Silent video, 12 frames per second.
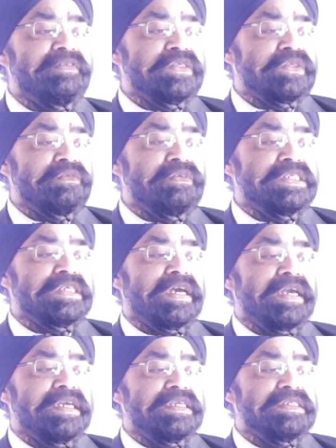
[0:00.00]
visitor
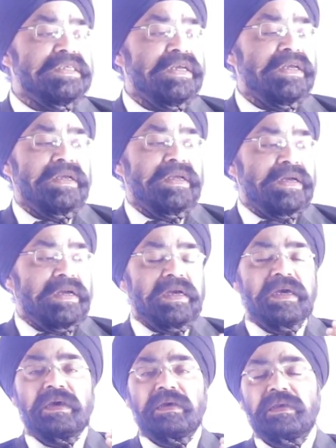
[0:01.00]
visa is,
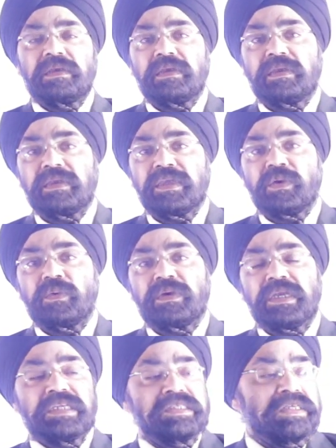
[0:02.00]

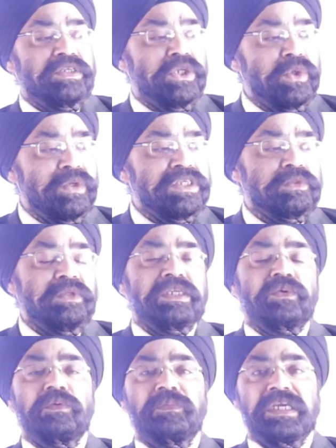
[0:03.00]
it is a tourist,
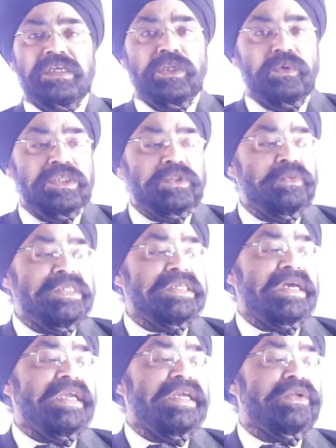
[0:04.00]
it could be a tourist
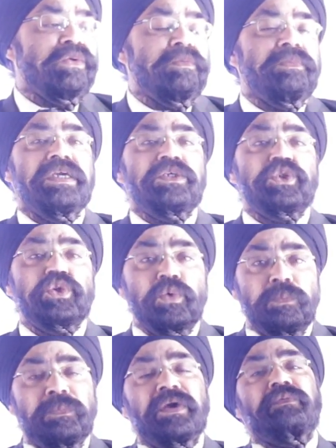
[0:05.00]
visa, it could be a
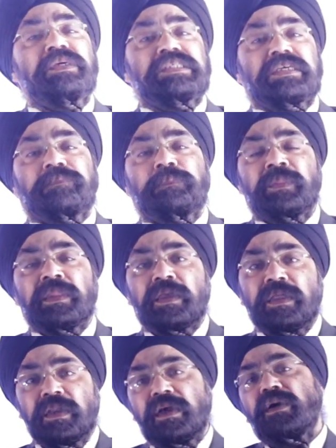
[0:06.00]
super visa.
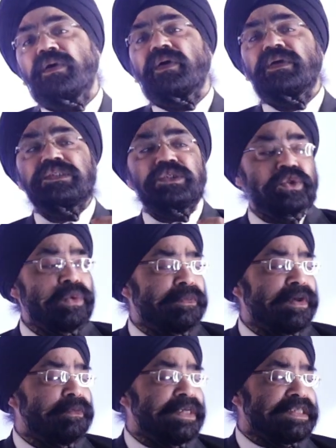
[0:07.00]
Now on
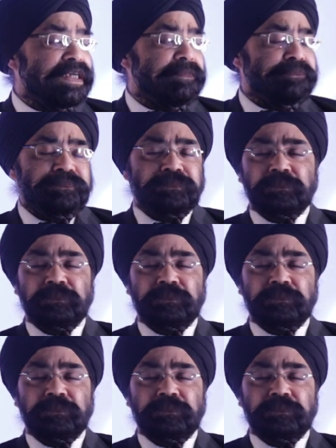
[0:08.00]
super visa,